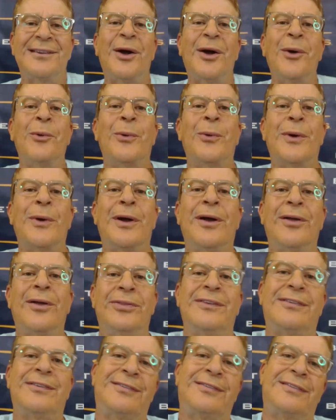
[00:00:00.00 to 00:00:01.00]
That's how
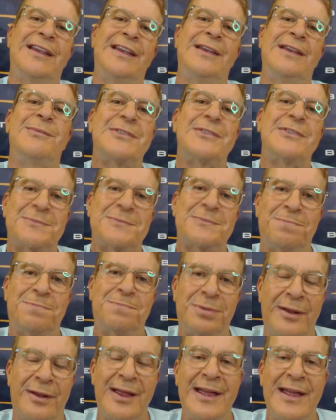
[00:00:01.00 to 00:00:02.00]
well this team is
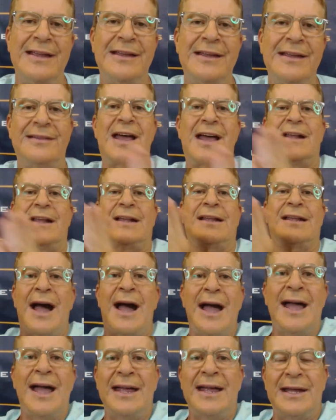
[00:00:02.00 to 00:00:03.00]
playing, that
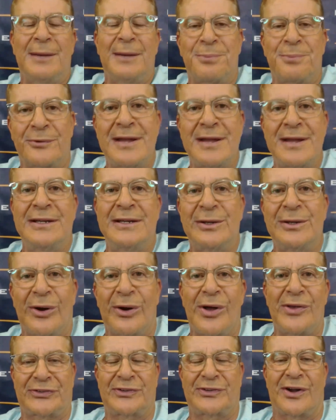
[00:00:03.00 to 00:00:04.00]
a perennial
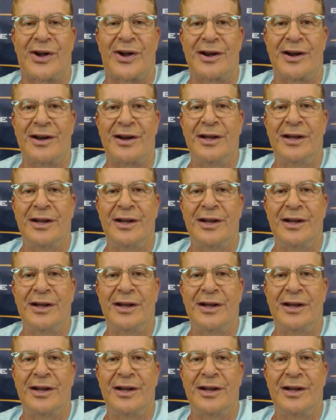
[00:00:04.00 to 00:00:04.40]
all-star,